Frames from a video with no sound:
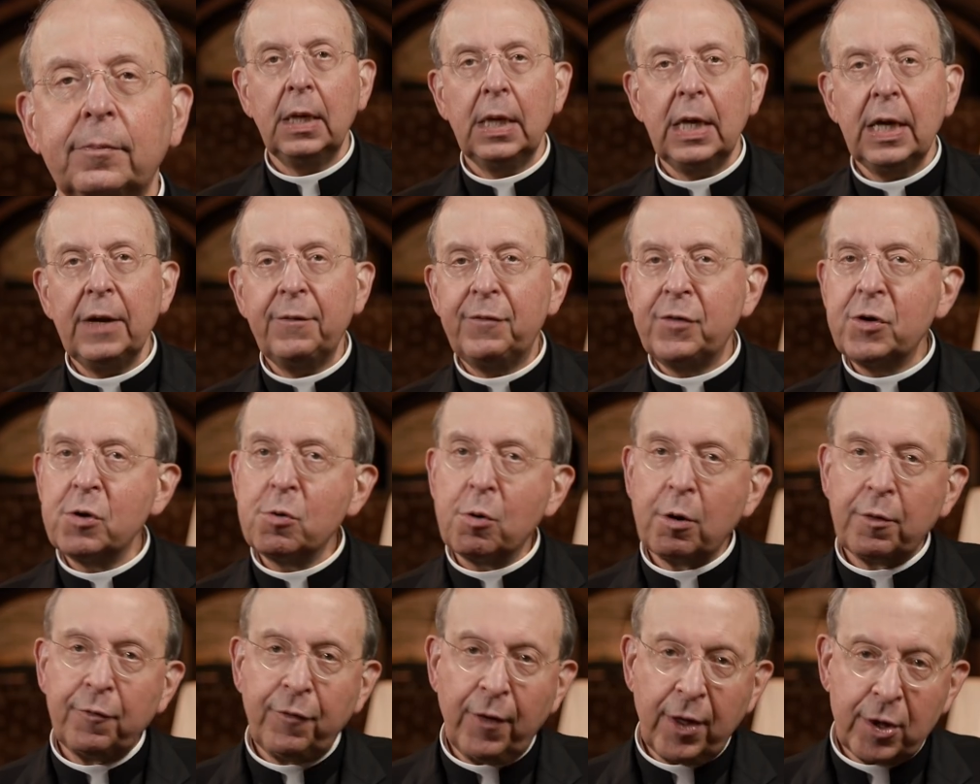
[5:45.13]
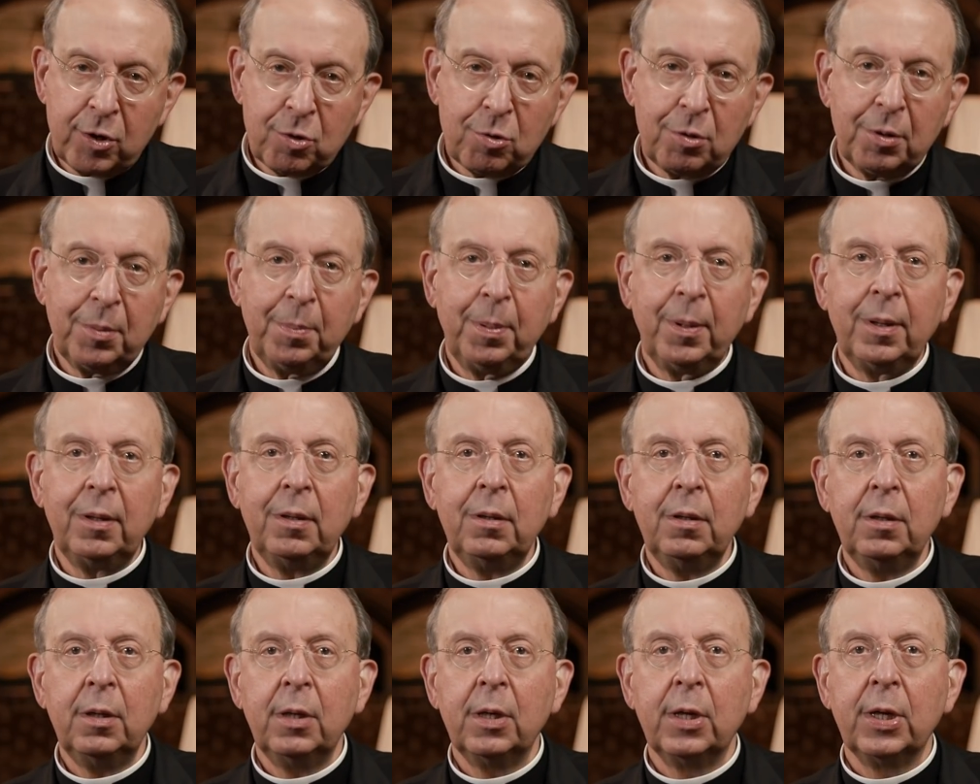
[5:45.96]
If you are
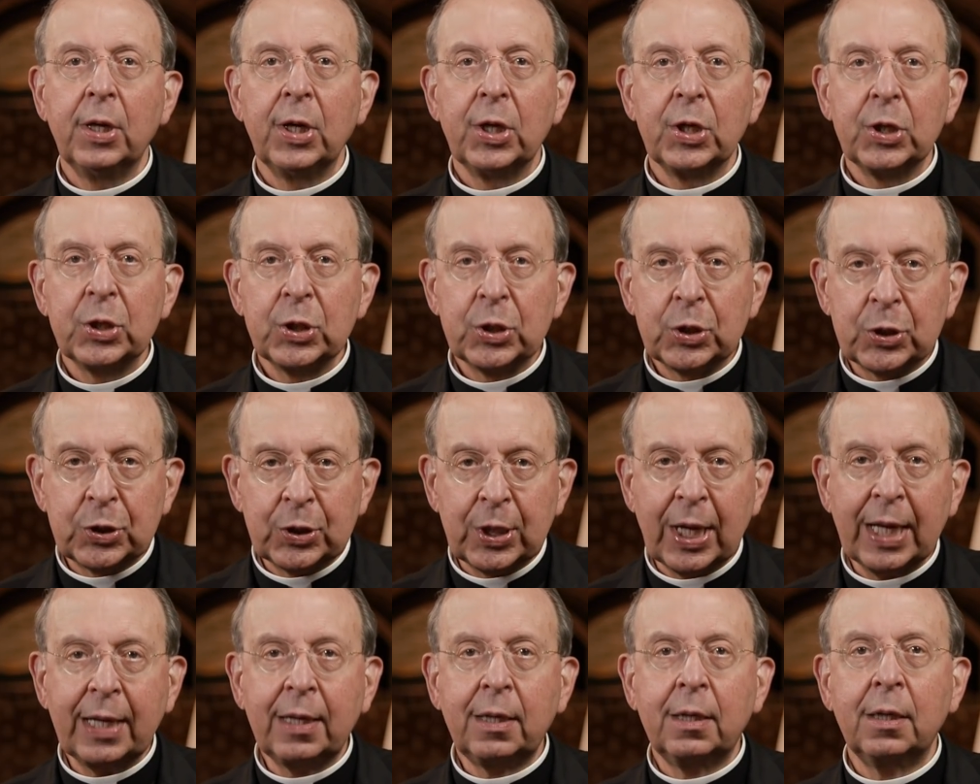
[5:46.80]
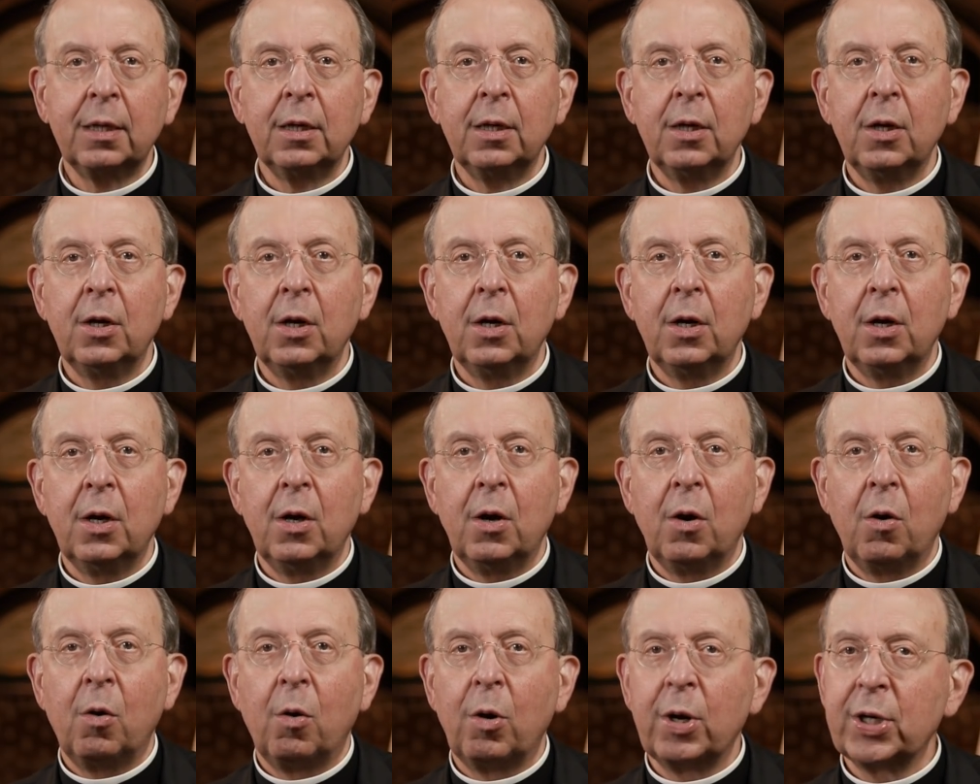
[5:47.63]
vulnerable, sick,
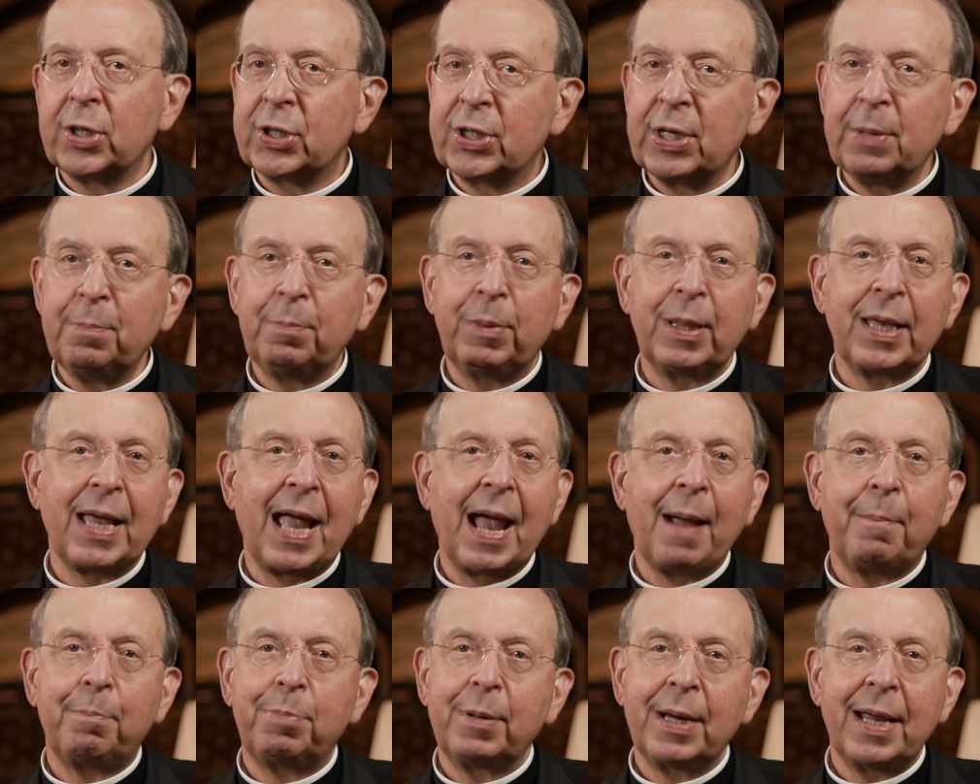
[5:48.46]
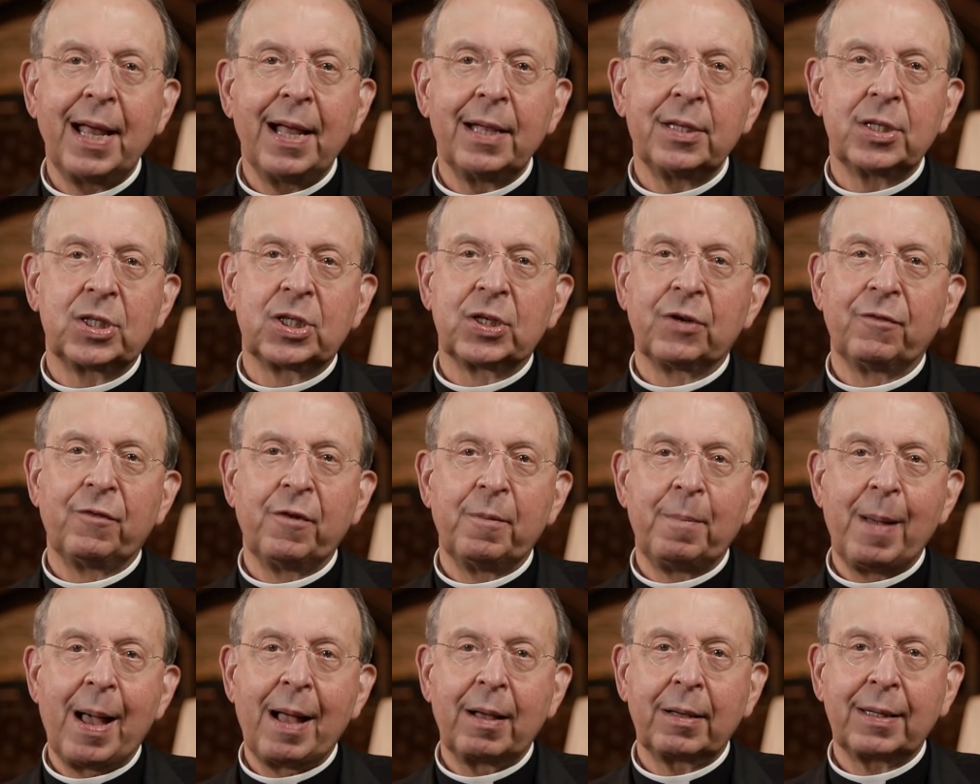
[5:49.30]
or simply apprehensive
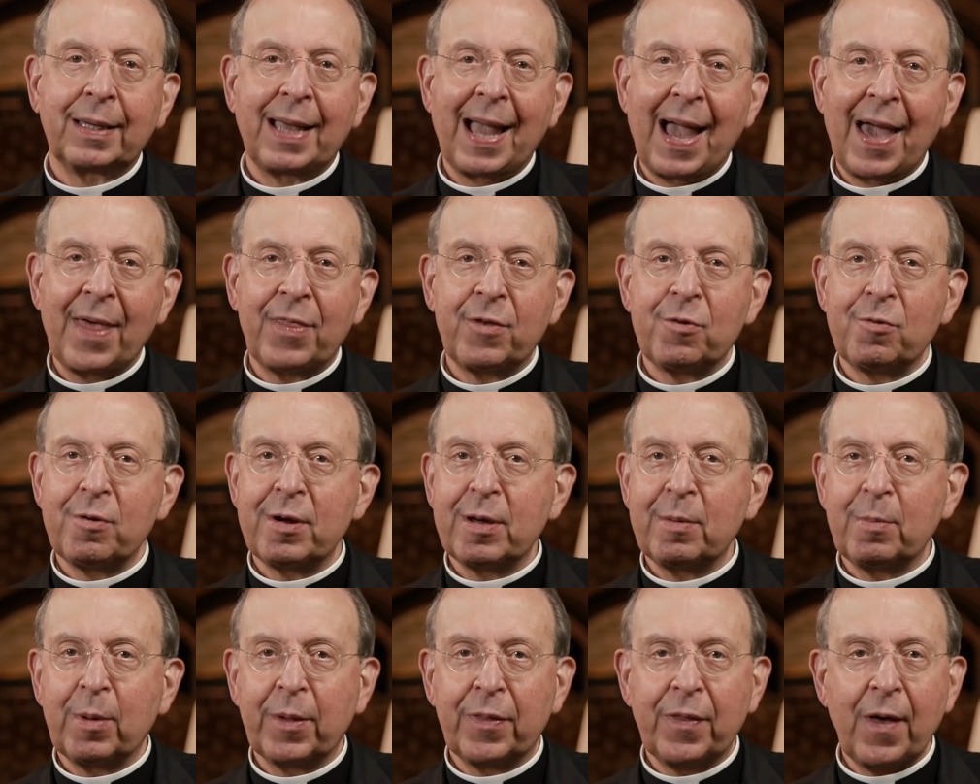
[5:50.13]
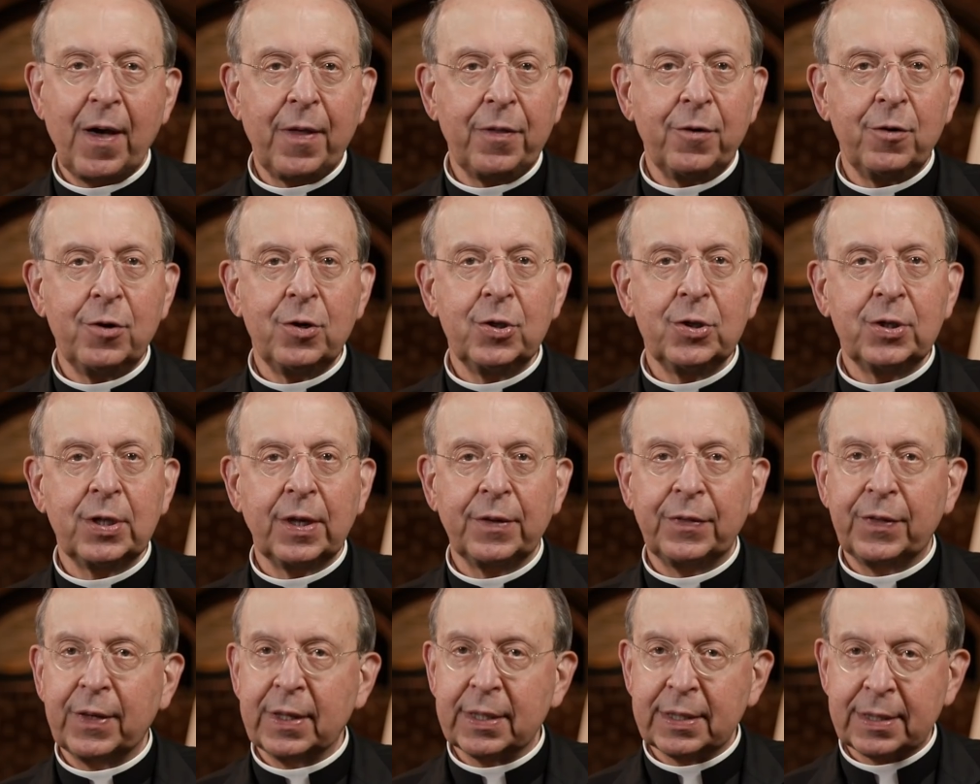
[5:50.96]
about gathering with others
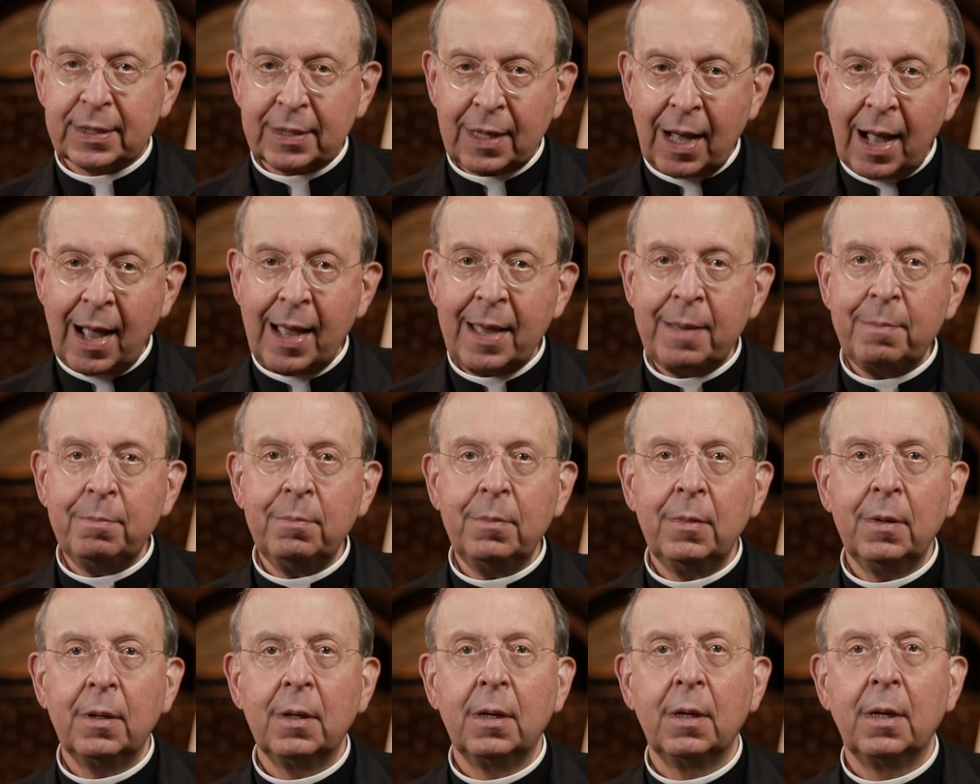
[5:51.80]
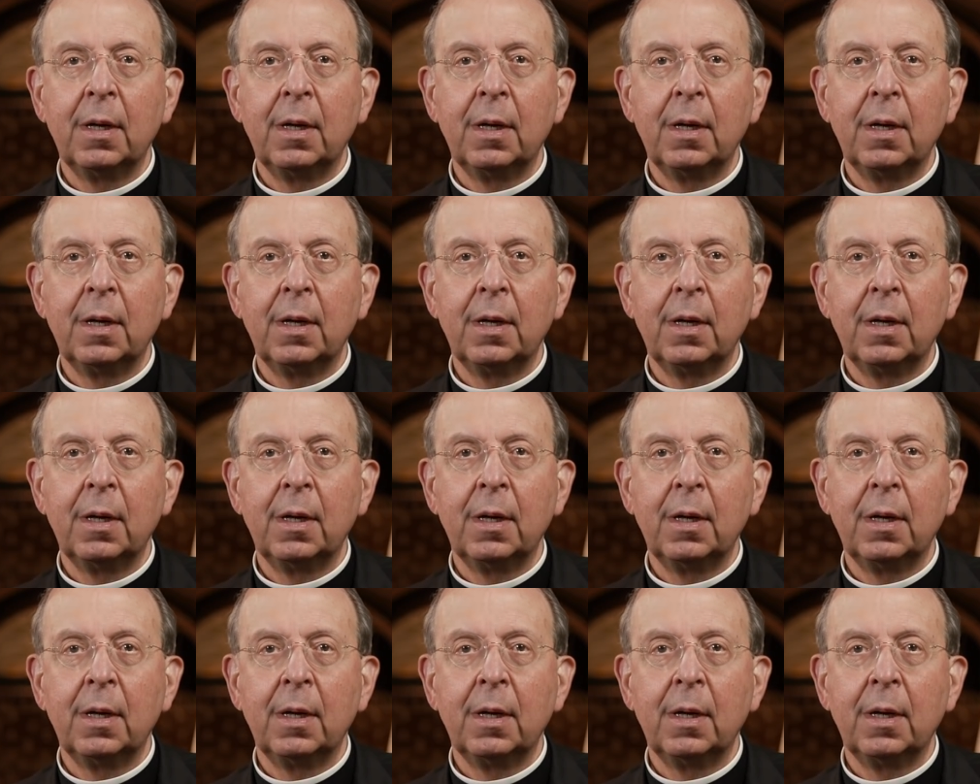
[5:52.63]
at this time,